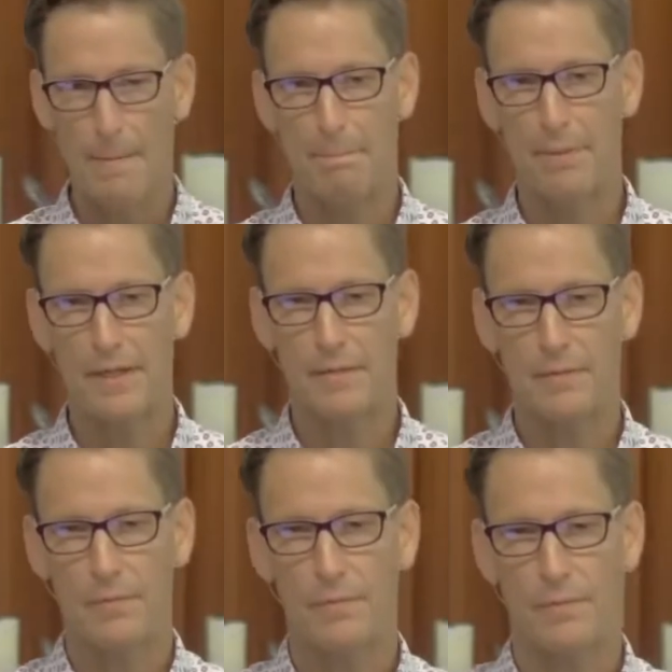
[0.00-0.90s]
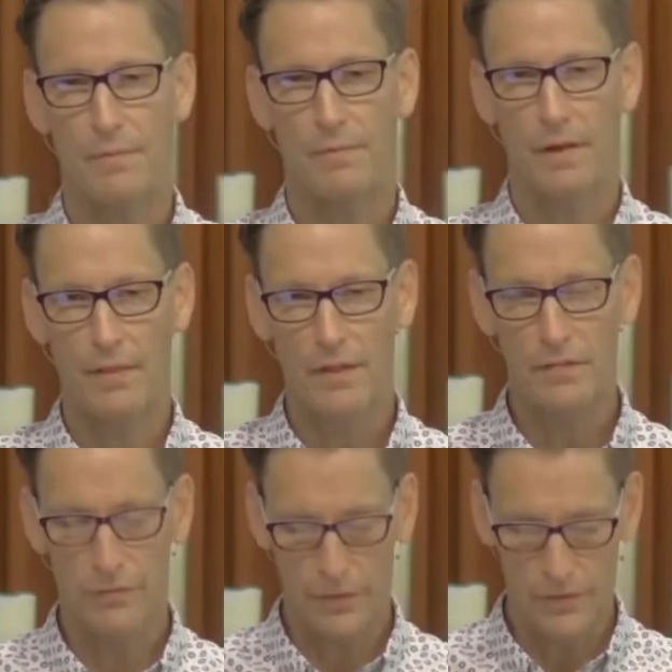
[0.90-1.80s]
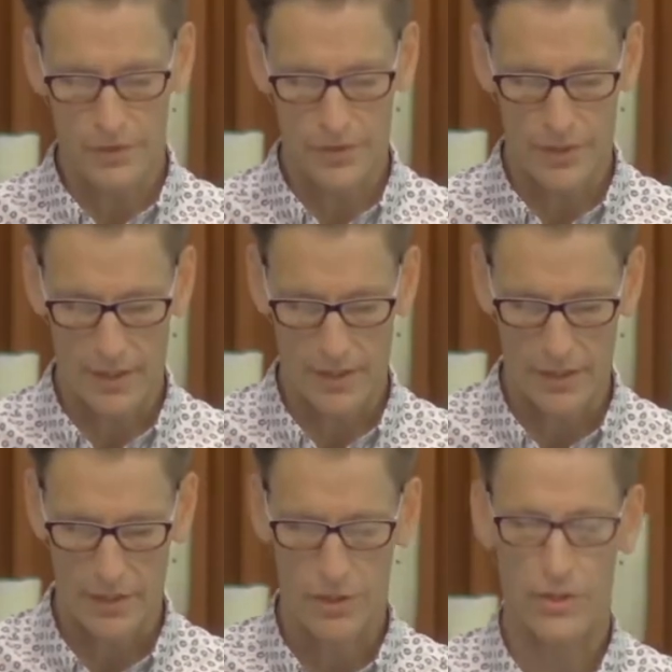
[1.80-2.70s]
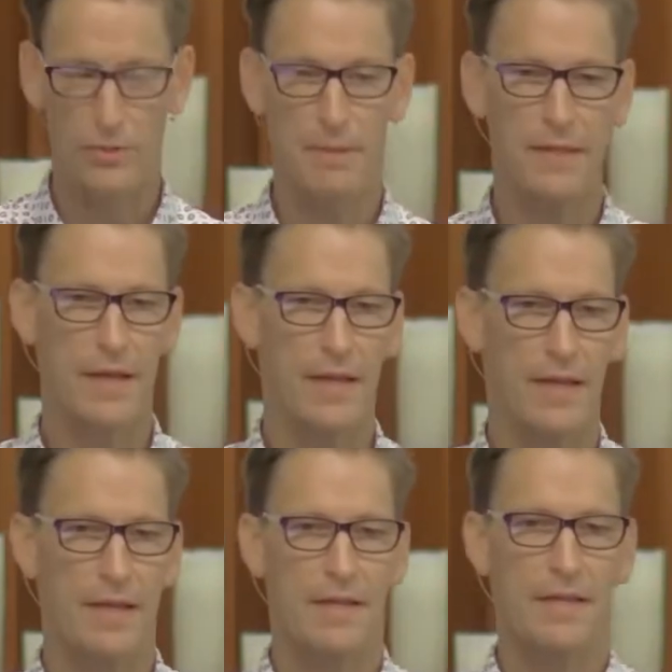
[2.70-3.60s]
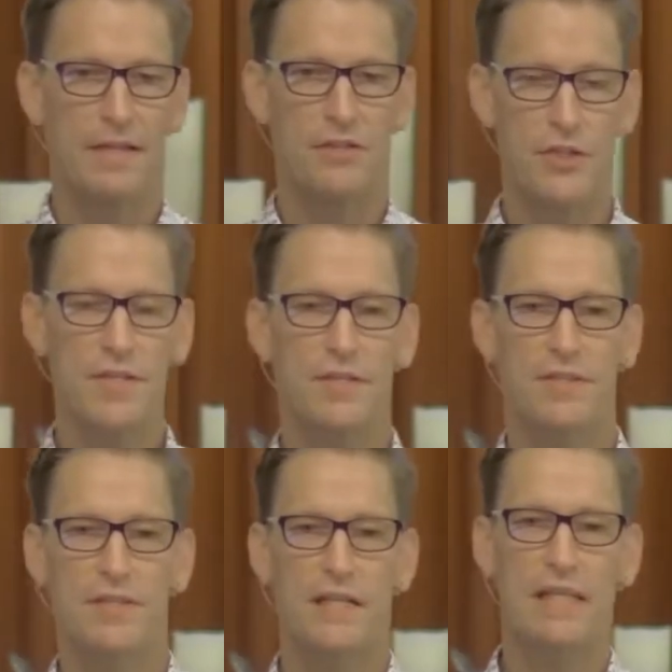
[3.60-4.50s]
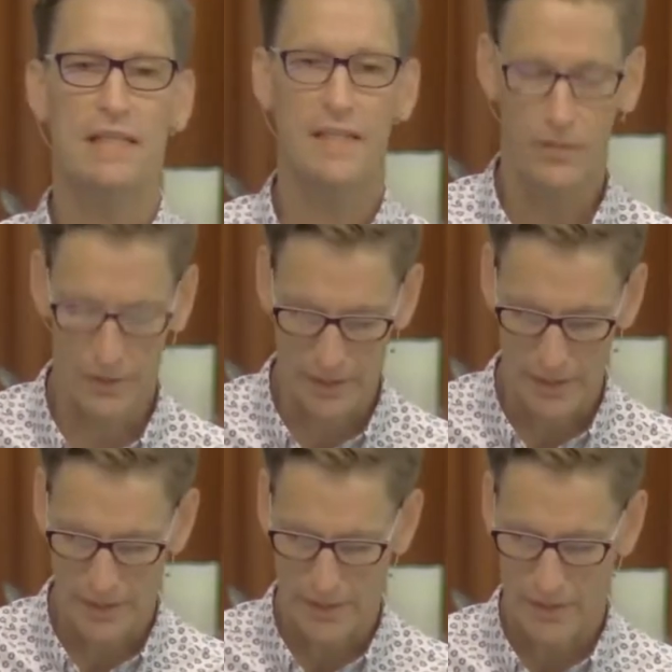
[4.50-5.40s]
but a little further study showed me that Jesus is clearly